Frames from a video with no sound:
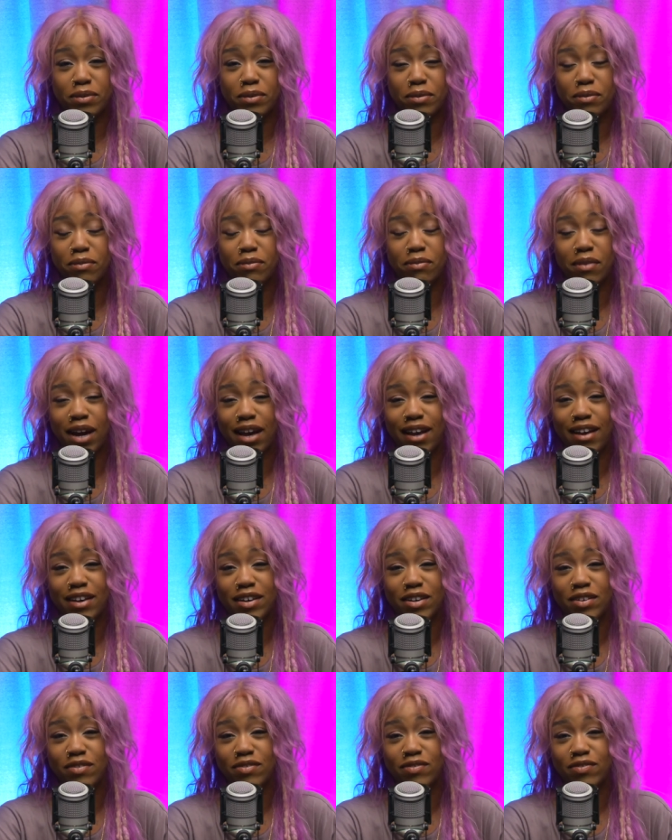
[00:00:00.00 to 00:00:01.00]
might
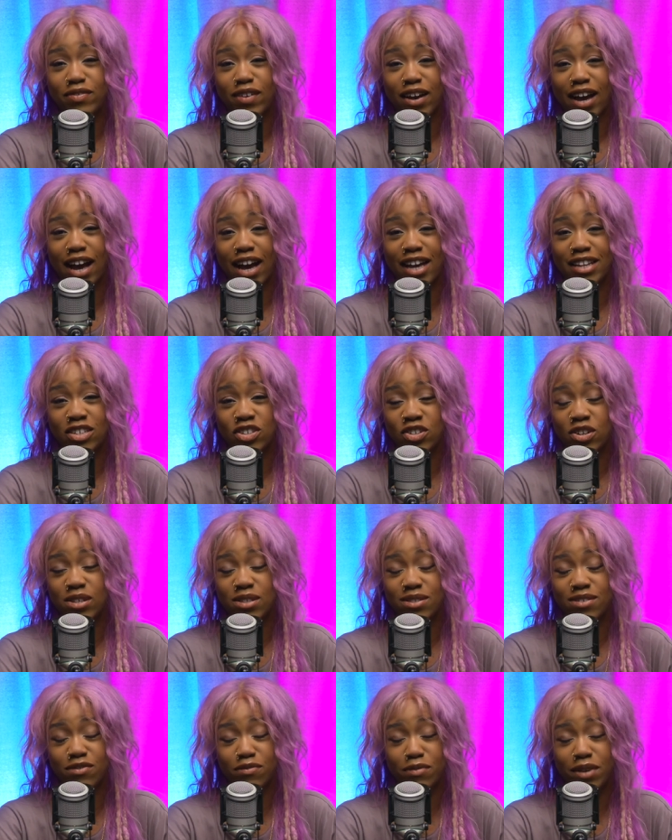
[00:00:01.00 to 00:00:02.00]
have had a
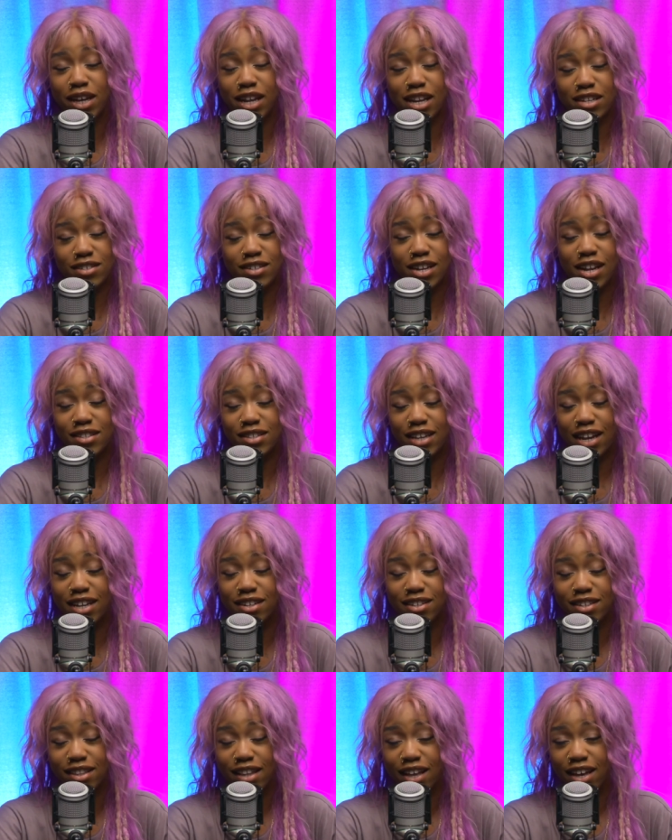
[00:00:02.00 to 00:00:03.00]
chance of me and I decided to
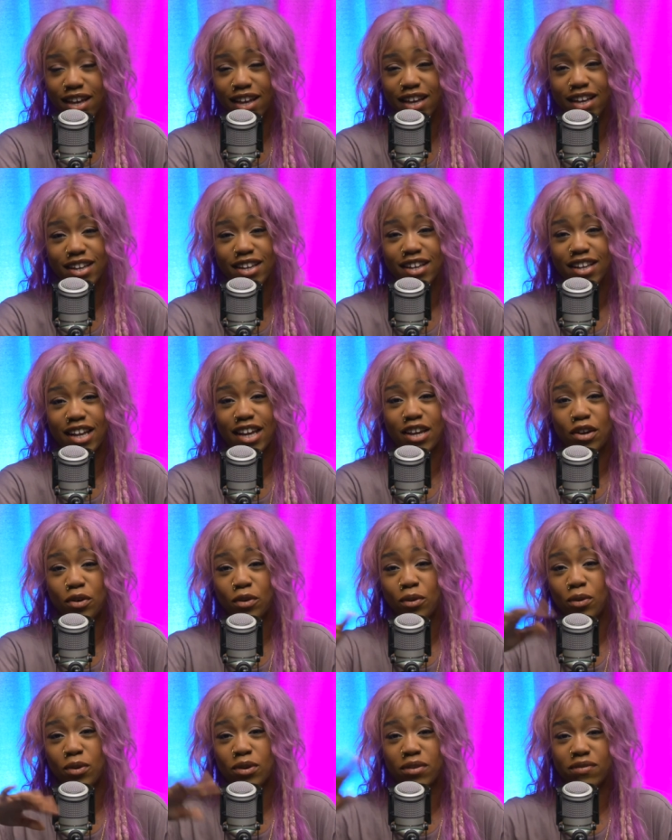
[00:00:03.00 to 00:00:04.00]
end it there. Like,
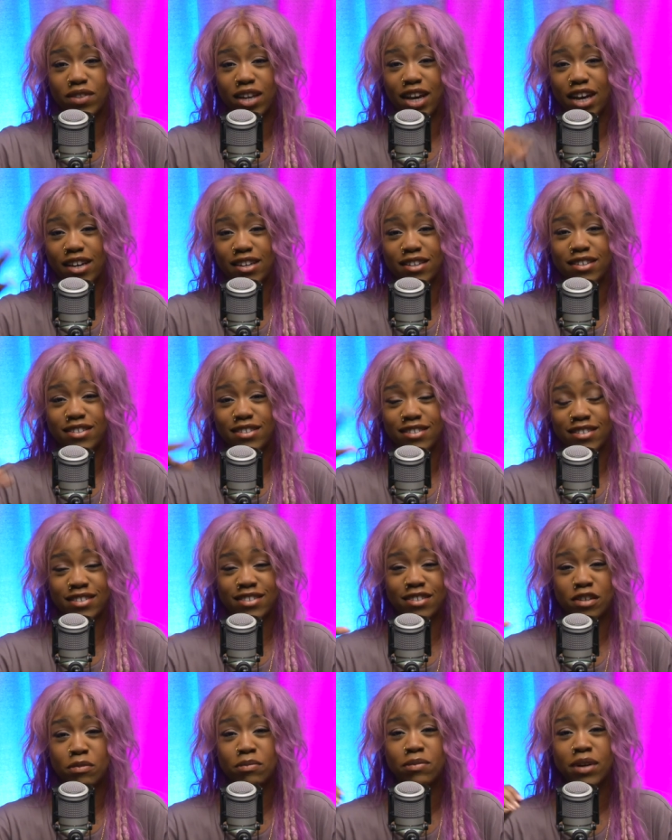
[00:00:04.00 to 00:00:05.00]
all of that is
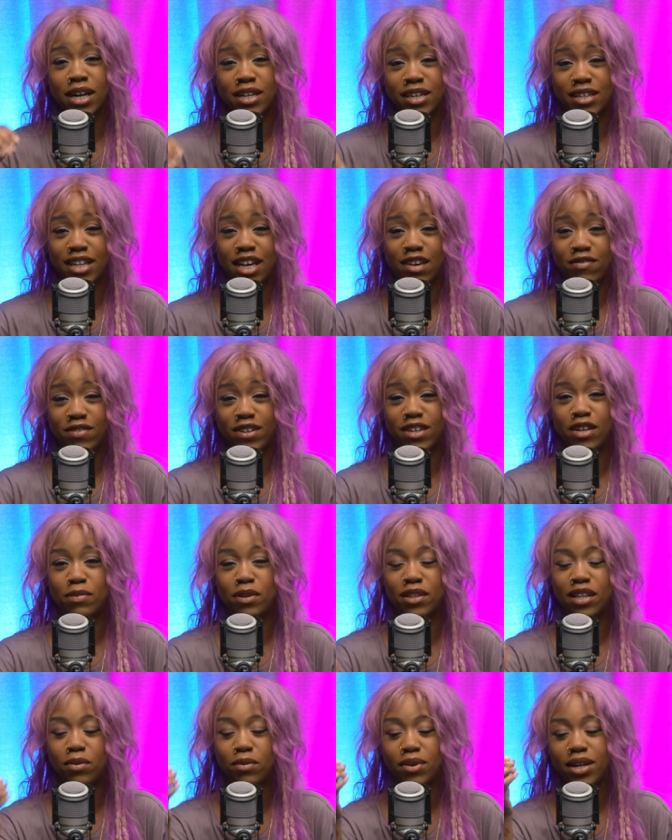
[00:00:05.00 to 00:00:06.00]
combined in that figure.
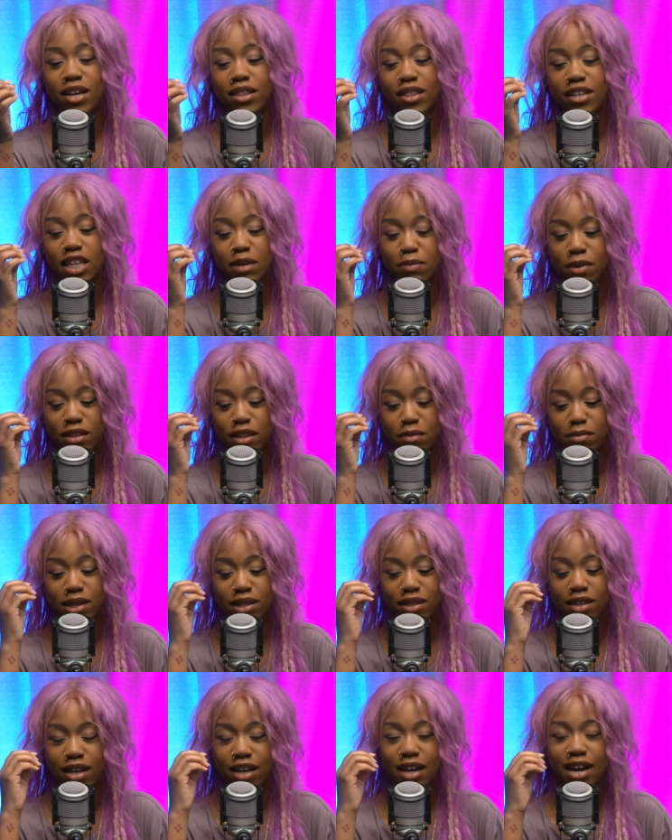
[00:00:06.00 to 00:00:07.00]
But then when I think about the
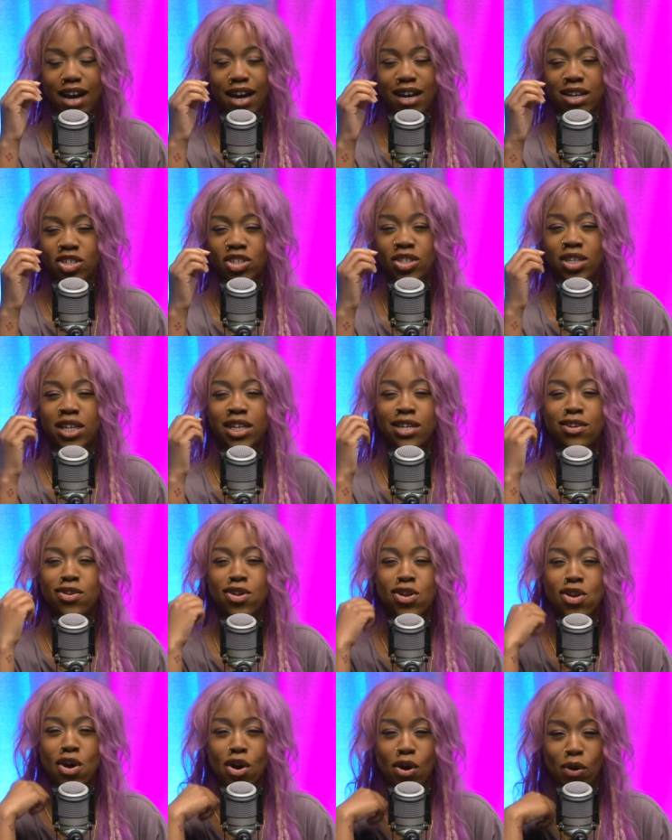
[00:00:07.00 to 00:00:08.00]
men that I actually
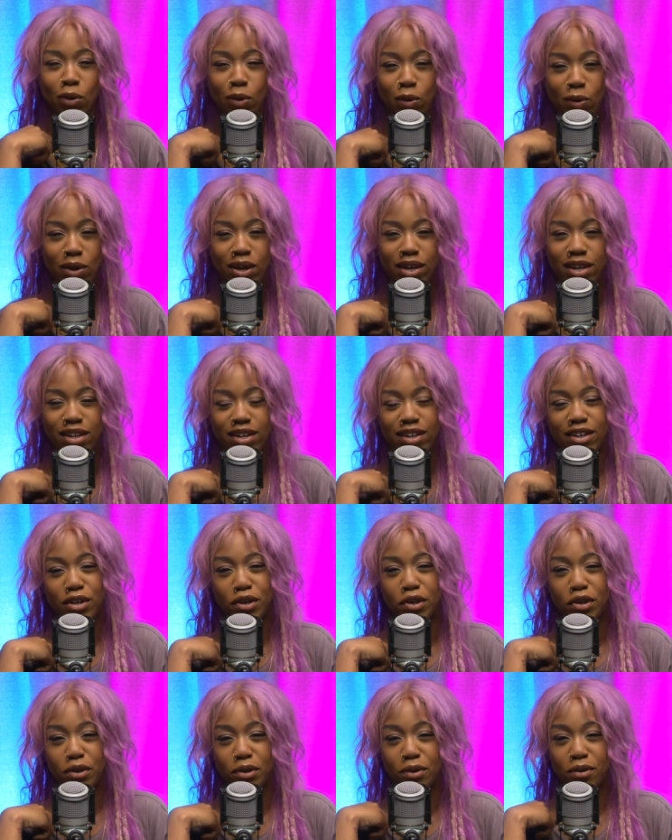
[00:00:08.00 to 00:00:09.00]
know
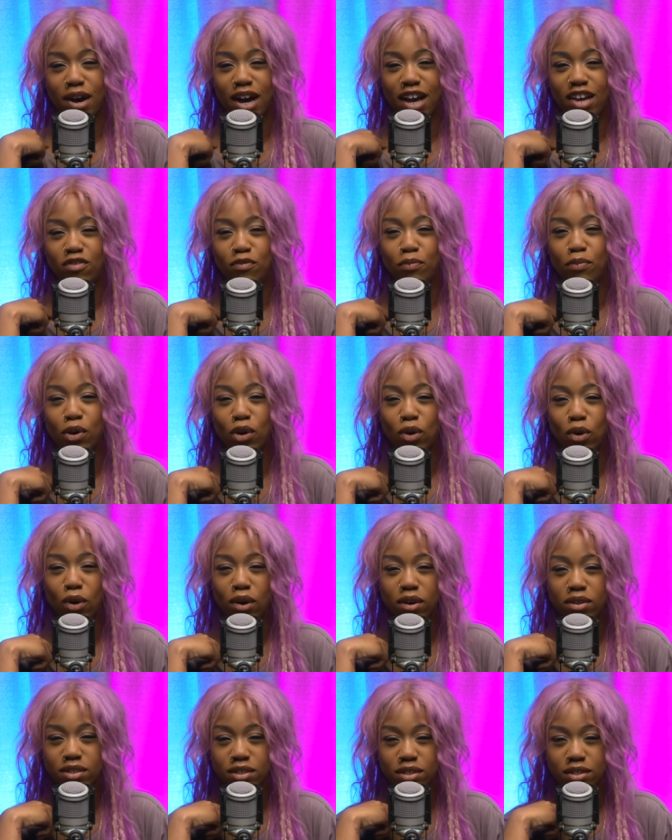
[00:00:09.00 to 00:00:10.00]
who I've
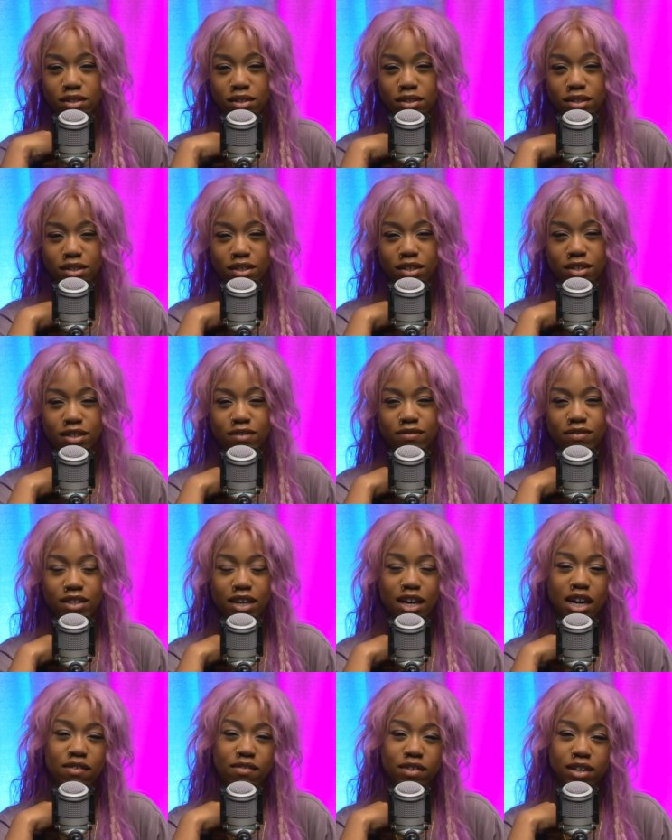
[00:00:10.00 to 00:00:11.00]
blocked after
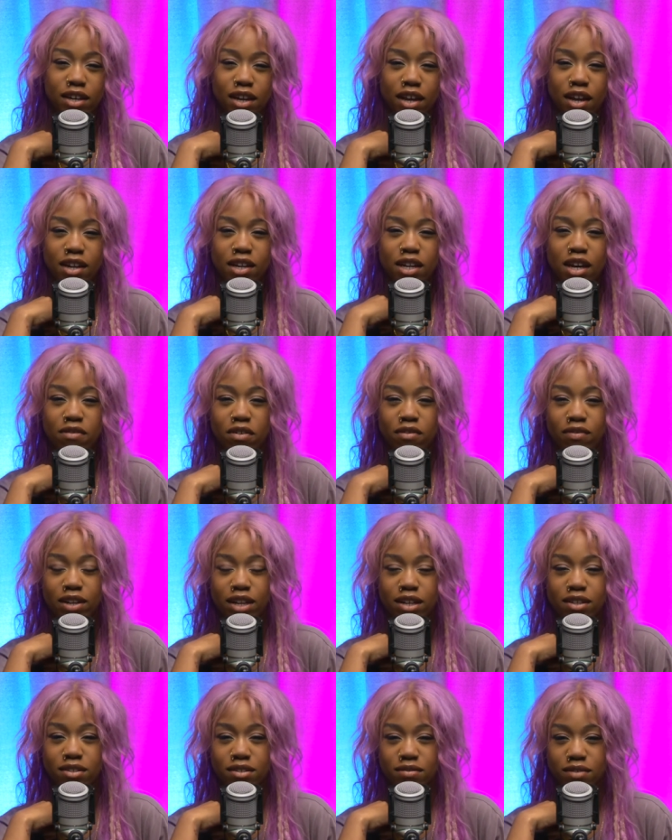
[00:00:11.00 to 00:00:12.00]
having enough of an
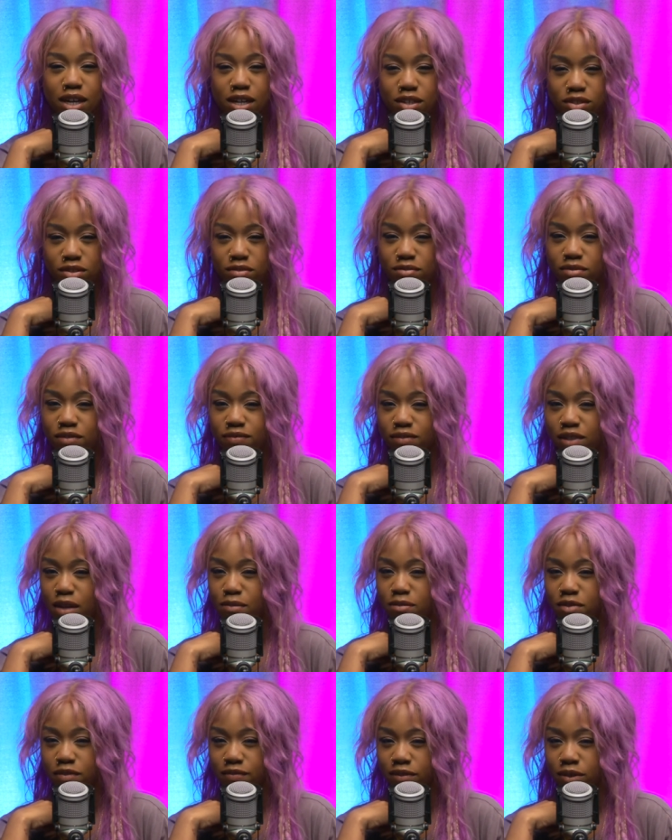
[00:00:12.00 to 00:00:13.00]
interaction with them
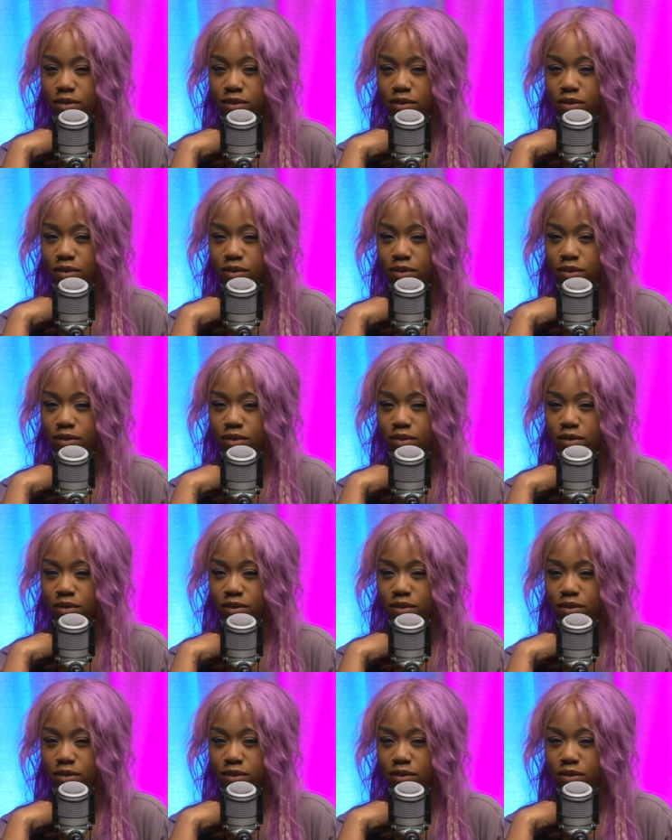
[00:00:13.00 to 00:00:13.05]
to feel